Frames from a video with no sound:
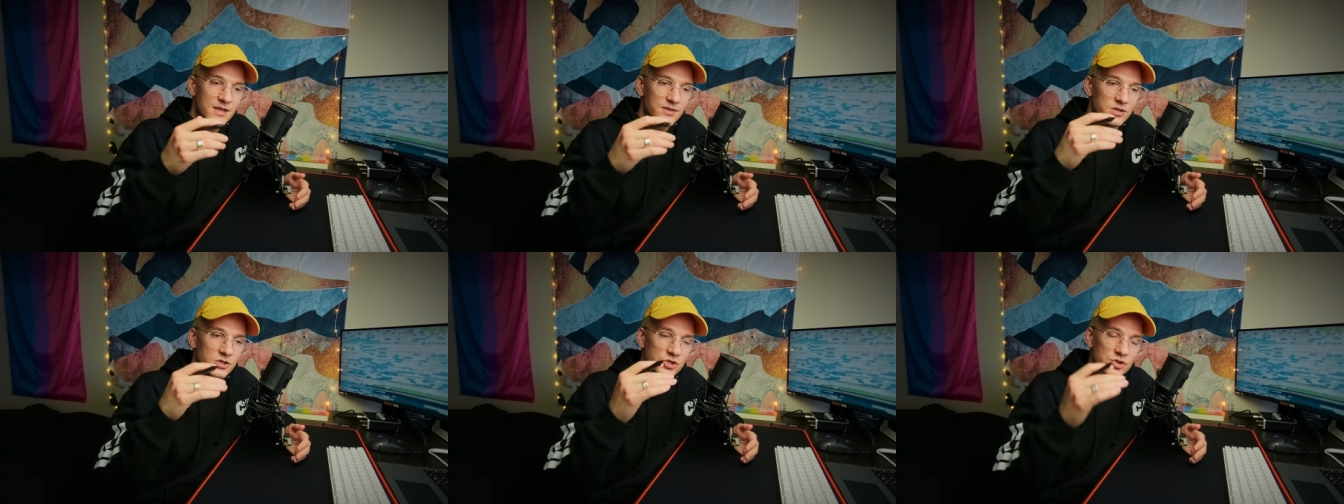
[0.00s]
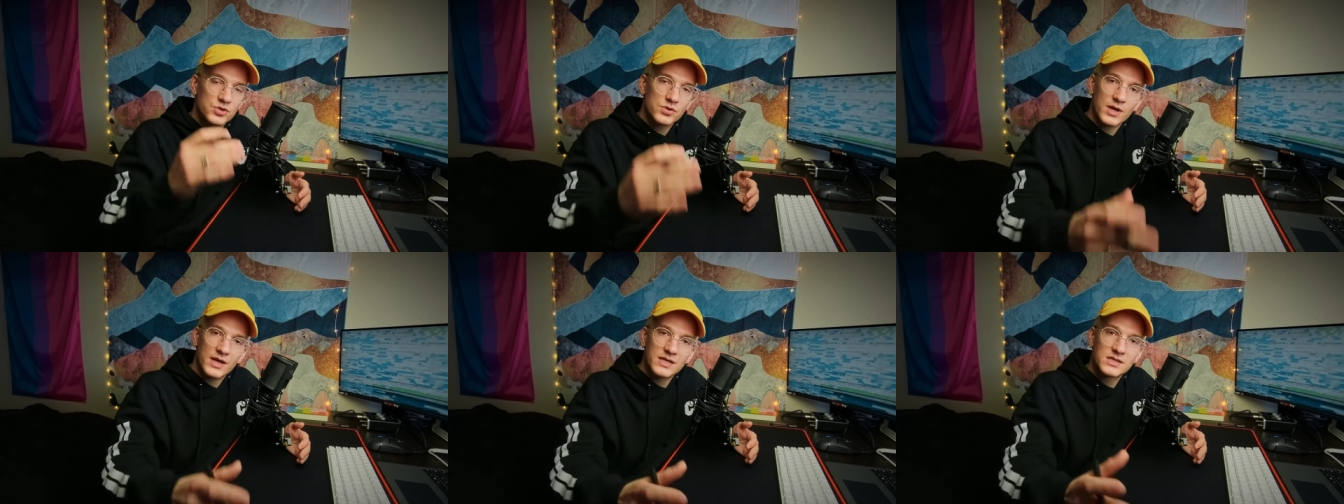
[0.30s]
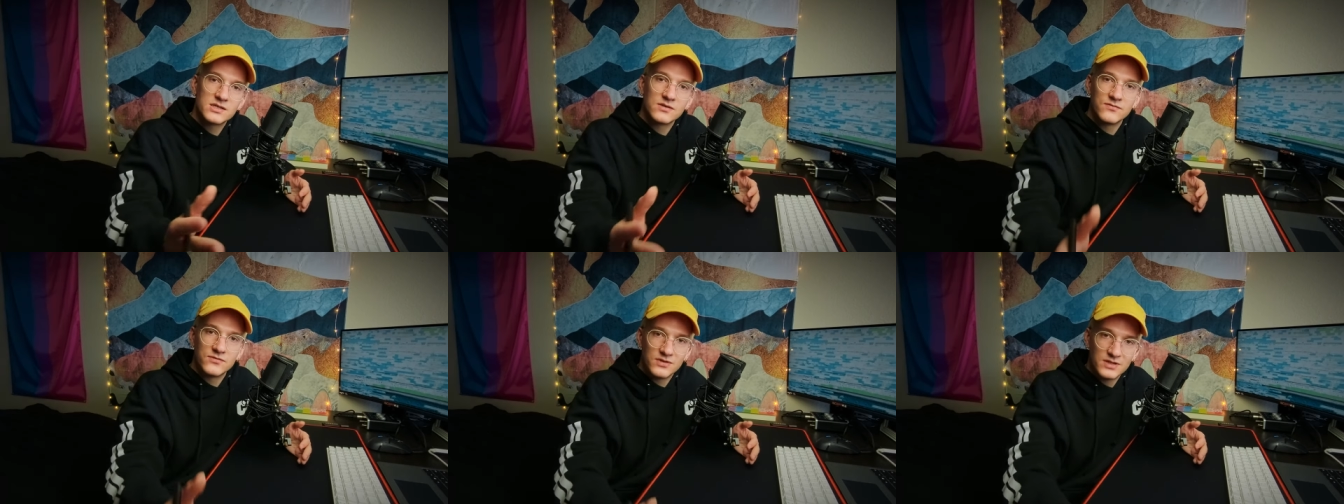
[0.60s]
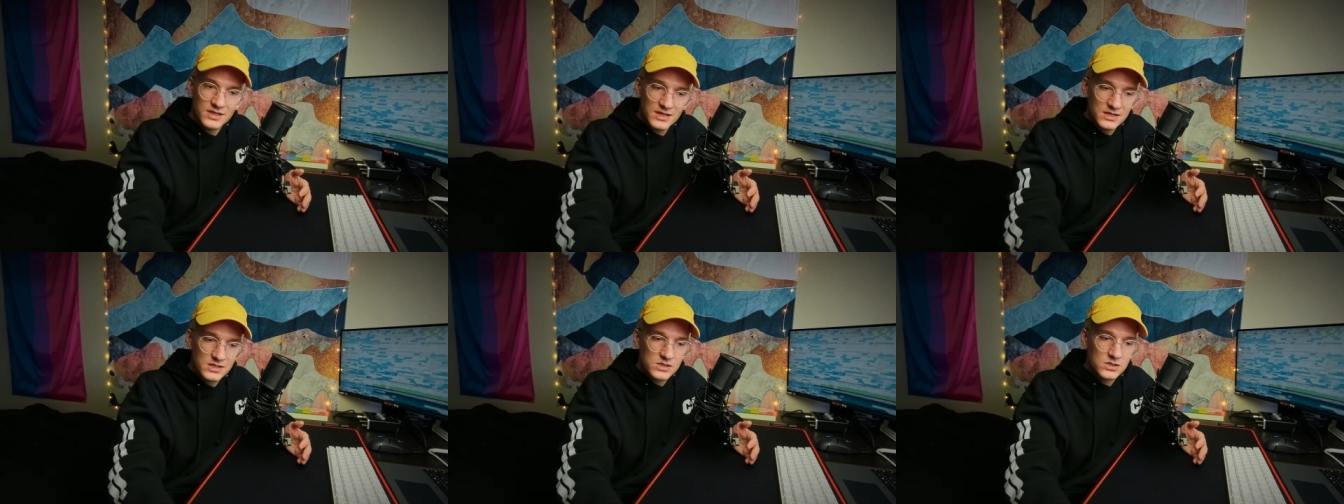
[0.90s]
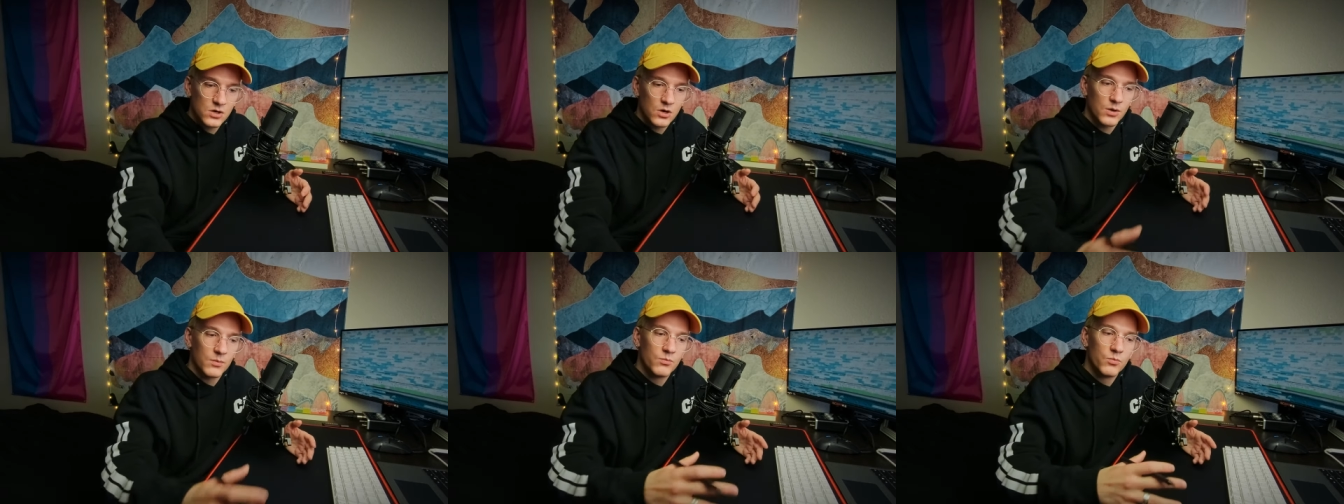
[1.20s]
the strengths of
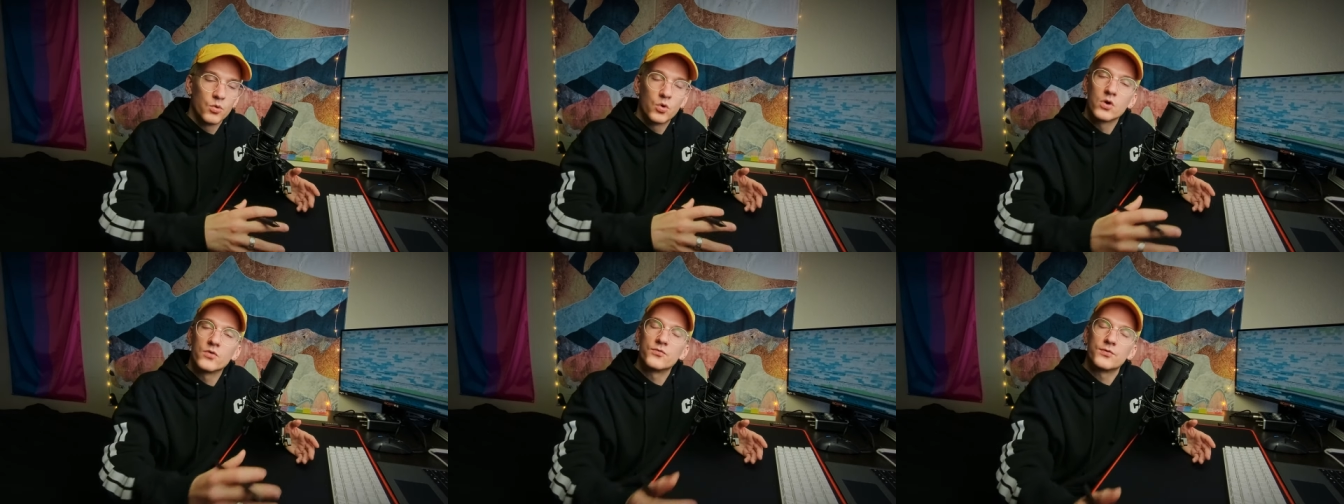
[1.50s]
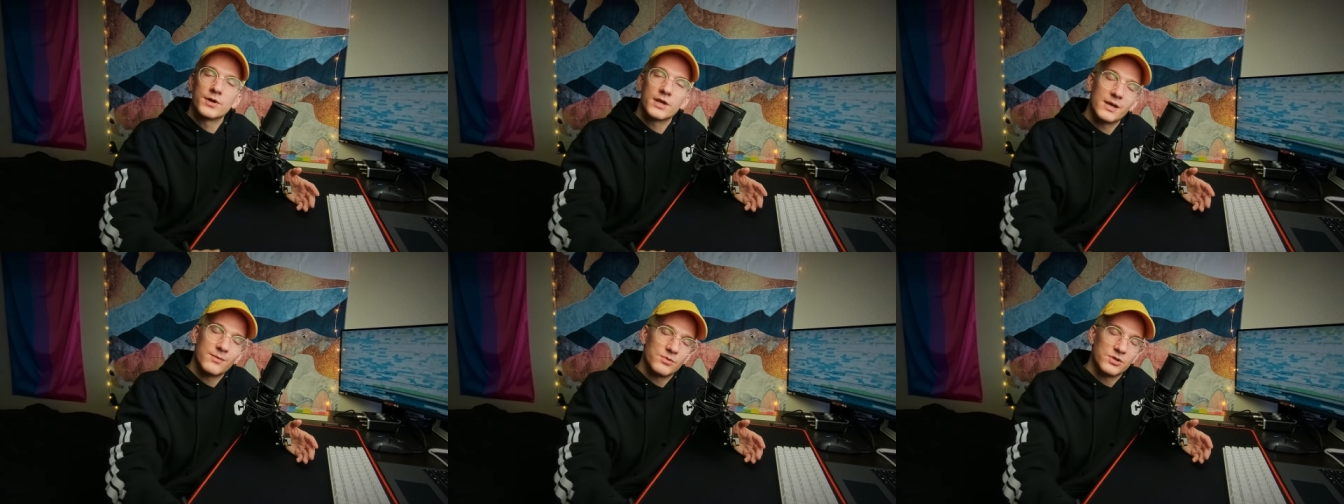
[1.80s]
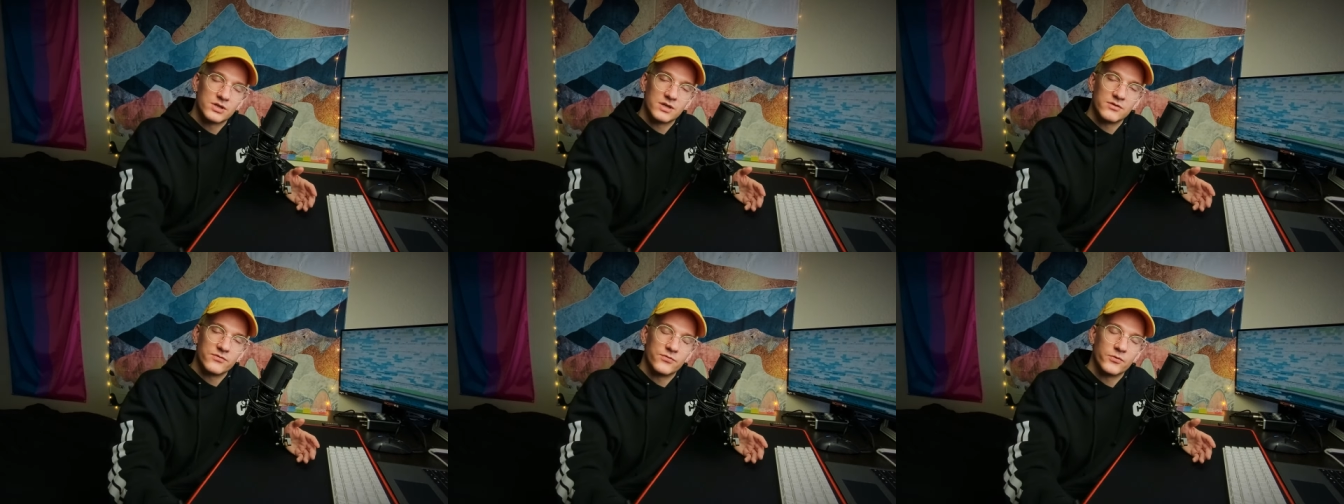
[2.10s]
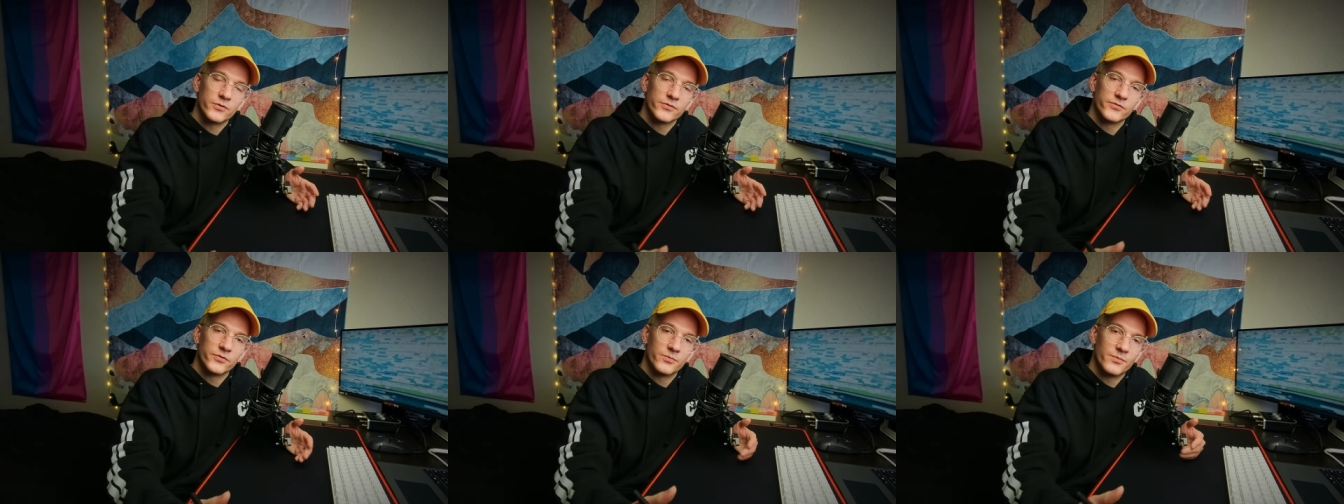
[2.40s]
this are more of what I'm looking for